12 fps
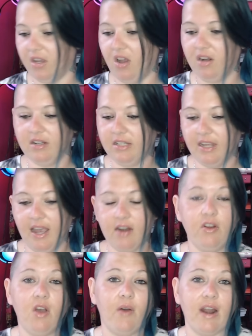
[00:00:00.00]
Honestly, I don't
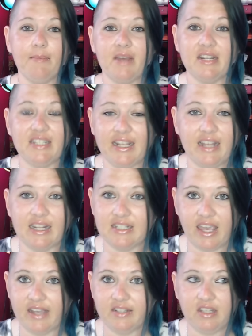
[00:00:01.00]
know. And I'm not saying that's the
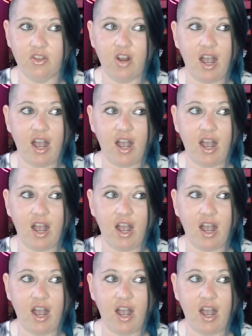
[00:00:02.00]
case either.